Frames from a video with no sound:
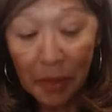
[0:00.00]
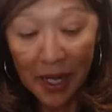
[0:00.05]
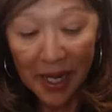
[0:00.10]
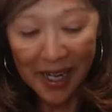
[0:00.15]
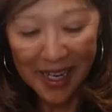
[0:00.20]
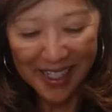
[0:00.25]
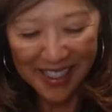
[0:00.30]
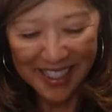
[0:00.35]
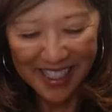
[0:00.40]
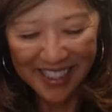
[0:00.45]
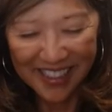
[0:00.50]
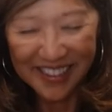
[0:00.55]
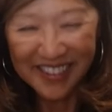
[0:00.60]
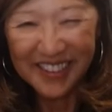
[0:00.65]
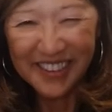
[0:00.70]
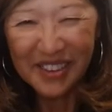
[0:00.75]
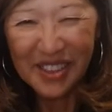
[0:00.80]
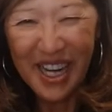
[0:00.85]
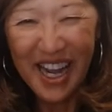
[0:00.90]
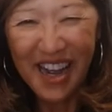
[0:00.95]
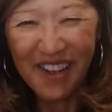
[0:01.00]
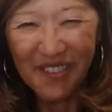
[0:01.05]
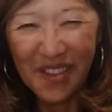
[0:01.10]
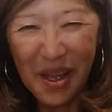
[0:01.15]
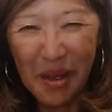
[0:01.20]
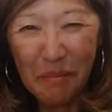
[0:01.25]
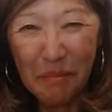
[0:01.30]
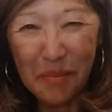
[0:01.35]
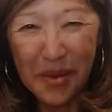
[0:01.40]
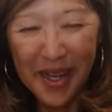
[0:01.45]
But, we have
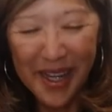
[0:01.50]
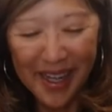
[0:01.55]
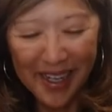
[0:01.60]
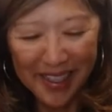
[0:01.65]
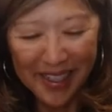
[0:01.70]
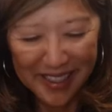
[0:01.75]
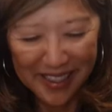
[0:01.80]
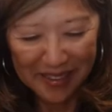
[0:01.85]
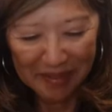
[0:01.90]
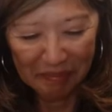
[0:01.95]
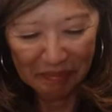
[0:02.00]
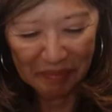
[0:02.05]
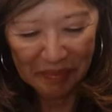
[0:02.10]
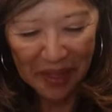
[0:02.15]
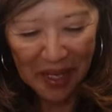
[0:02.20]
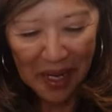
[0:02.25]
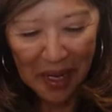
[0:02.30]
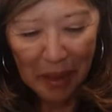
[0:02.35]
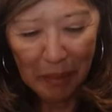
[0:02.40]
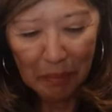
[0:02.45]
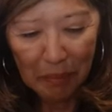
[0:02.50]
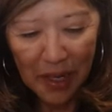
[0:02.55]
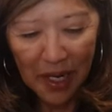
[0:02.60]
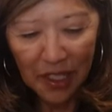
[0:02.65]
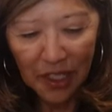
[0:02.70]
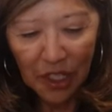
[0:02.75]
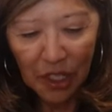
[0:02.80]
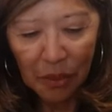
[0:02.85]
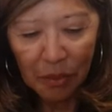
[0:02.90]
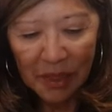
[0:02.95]
that but.
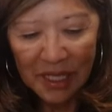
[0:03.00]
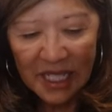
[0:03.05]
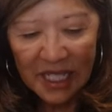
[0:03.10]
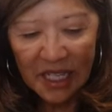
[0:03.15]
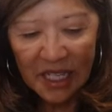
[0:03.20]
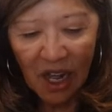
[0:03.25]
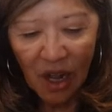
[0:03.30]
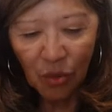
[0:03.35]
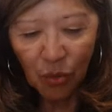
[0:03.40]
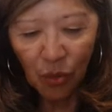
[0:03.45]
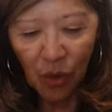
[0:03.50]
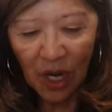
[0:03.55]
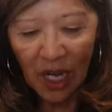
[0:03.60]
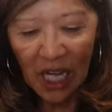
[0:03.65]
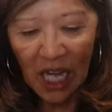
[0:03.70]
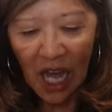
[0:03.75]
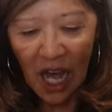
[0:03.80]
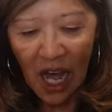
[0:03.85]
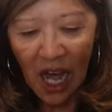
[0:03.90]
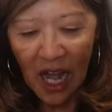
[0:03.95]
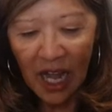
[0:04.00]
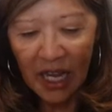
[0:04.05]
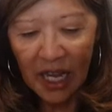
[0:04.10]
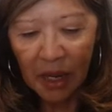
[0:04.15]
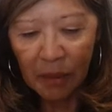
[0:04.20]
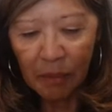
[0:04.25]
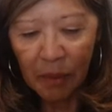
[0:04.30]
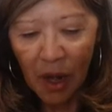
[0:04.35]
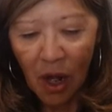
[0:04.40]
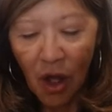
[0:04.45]
But you must not
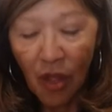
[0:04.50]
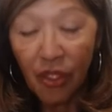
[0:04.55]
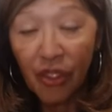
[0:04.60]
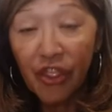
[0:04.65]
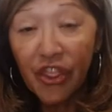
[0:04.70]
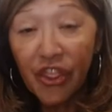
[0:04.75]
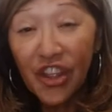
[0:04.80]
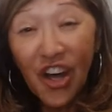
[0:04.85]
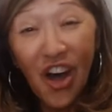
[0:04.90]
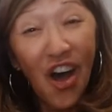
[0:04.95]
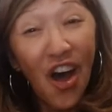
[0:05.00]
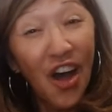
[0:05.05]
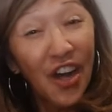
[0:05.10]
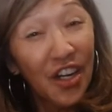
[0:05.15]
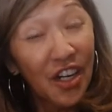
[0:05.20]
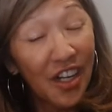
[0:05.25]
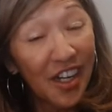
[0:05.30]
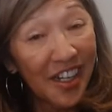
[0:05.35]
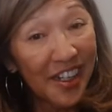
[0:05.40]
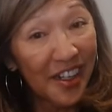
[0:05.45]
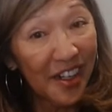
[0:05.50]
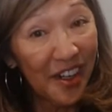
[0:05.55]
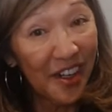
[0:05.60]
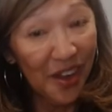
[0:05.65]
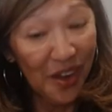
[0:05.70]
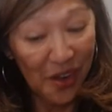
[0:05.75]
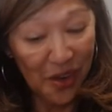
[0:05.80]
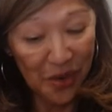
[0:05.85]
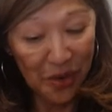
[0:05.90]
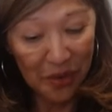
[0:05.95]
rely upon thought
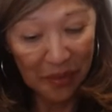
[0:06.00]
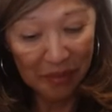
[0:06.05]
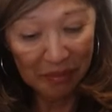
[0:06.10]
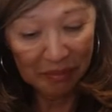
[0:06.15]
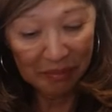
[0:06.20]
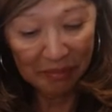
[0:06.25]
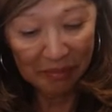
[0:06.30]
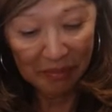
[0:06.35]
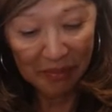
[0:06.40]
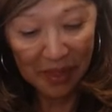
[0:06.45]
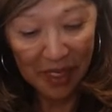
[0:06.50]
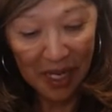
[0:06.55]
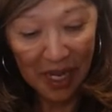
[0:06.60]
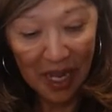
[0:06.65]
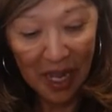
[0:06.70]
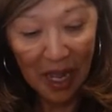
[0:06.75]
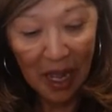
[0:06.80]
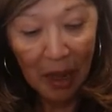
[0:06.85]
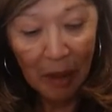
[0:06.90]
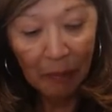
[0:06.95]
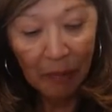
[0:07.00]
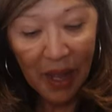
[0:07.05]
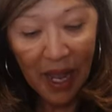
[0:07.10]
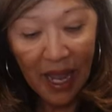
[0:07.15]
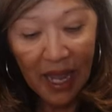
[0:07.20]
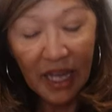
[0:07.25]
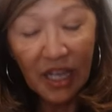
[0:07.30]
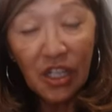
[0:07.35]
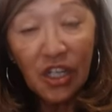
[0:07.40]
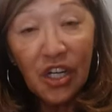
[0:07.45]
alone,
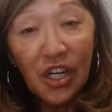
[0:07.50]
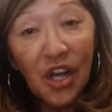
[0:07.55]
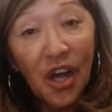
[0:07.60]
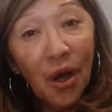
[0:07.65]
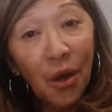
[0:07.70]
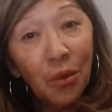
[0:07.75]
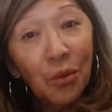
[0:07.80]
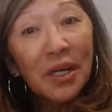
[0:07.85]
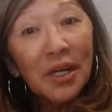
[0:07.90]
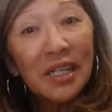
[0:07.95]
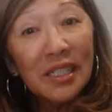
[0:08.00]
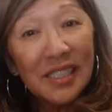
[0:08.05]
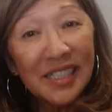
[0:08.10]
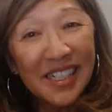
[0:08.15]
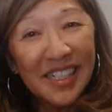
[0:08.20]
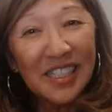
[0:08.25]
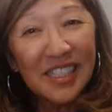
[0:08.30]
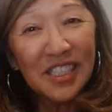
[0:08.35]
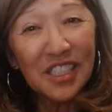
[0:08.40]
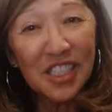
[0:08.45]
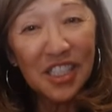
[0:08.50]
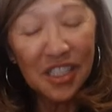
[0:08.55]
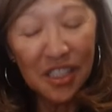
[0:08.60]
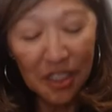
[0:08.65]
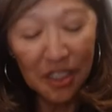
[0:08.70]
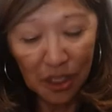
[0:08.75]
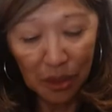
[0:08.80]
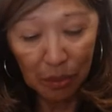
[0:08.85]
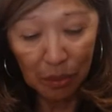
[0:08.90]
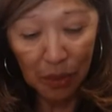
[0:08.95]
paying no
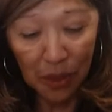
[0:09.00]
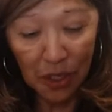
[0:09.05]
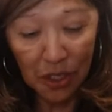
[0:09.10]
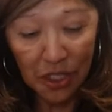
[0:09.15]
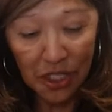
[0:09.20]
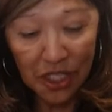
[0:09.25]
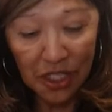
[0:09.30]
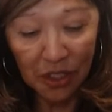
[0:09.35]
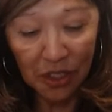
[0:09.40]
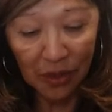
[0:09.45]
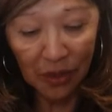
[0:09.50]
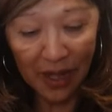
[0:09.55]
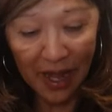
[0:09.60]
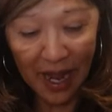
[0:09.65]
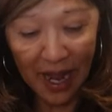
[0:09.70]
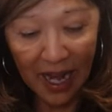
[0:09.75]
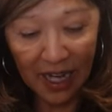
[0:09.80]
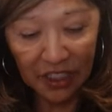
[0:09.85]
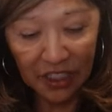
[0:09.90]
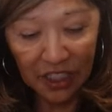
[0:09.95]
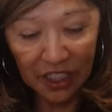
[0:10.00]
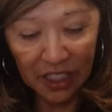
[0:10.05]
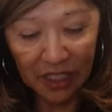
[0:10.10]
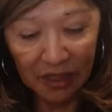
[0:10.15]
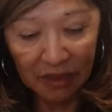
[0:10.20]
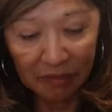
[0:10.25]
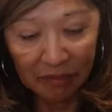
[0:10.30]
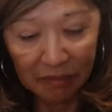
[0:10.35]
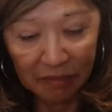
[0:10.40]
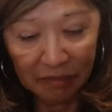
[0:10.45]
attention to personal action.